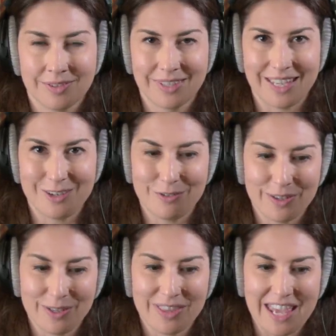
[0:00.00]
Can you
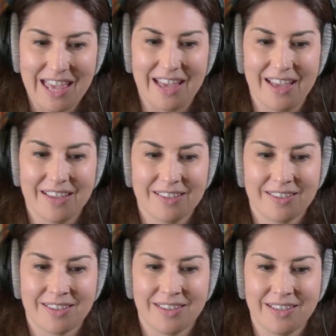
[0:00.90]
feel the air
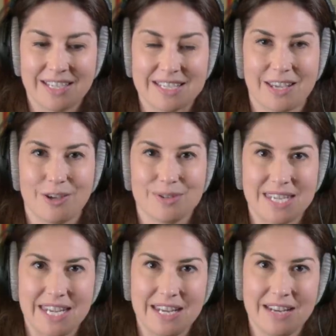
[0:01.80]
as it goes
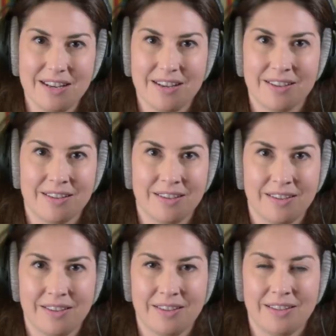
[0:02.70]
in
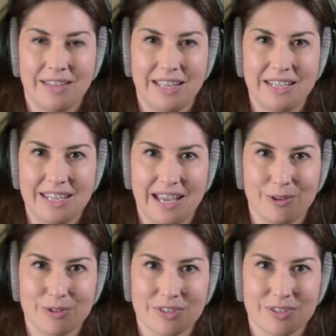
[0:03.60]
and
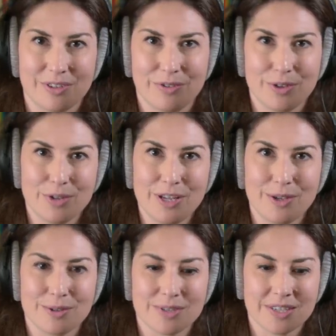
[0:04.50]
out of your
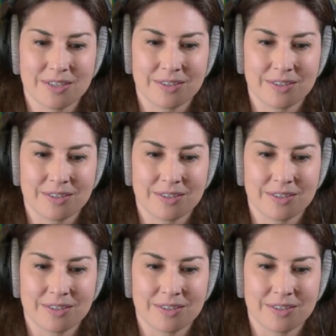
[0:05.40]
nose.